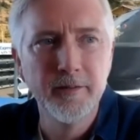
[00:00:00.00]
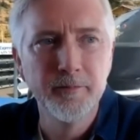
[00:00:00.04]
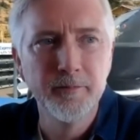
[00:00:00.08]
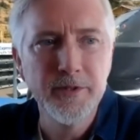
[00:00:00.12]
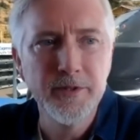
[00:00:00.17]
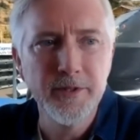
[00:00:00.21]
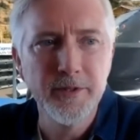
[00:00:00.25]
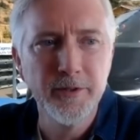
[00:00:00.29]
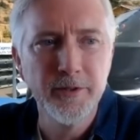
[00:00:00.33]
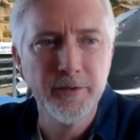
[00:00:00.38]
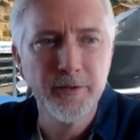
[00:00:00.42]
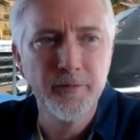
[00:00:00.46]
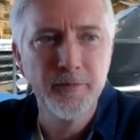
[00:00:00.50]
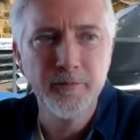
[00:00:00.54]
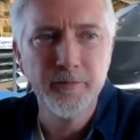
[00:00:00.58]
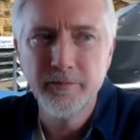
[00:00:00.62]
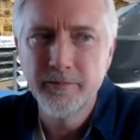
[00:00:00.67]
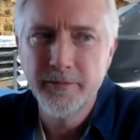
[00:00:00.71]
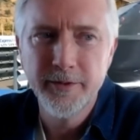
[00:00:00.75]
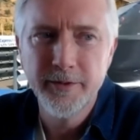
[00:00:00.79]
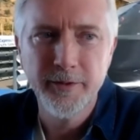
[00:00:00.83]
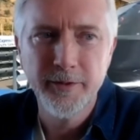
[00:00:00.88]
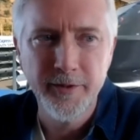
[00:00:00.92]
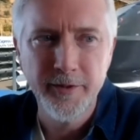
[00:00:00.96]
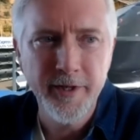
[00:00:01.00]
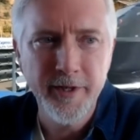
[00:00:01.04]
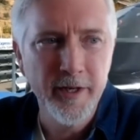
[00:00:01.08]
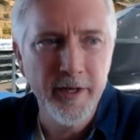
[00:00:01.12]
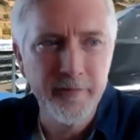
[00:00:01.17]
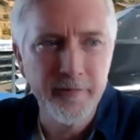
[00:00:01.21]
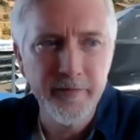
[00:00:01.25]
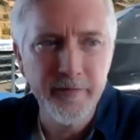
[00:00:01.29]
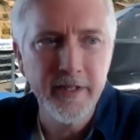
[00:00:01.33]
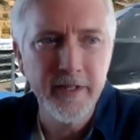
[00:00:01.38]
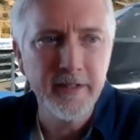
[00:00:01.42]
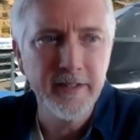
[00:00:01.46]
So the
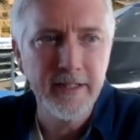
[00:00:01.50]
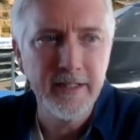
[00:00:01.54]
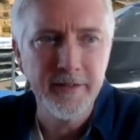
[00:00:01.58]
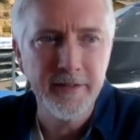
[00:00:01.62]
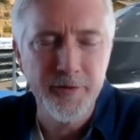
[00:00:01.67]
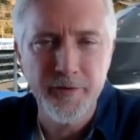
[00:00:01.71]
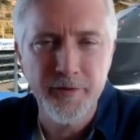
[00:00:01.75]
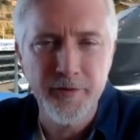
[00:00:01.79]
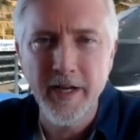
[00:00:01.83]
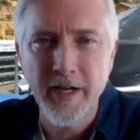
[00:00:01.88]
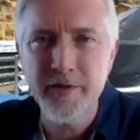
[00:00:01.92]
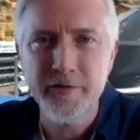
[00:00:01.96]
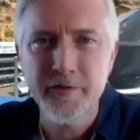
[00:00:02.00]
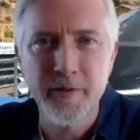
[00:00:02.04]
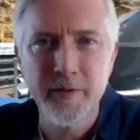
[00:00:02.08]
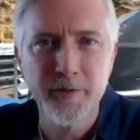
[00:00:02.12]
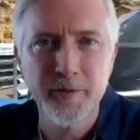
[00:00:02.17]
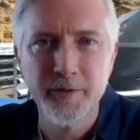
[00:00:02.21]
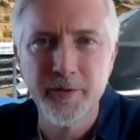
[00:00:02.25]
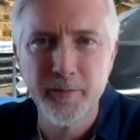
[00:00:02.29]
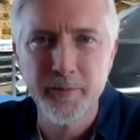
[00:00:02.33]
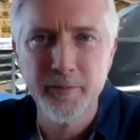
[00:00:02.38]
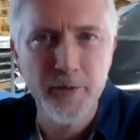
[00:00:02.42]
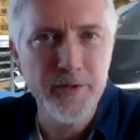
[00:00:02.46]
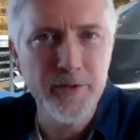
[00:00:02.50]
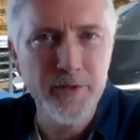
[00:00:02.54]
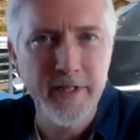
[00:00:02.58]
current vehicle out of the drag strip doing the moose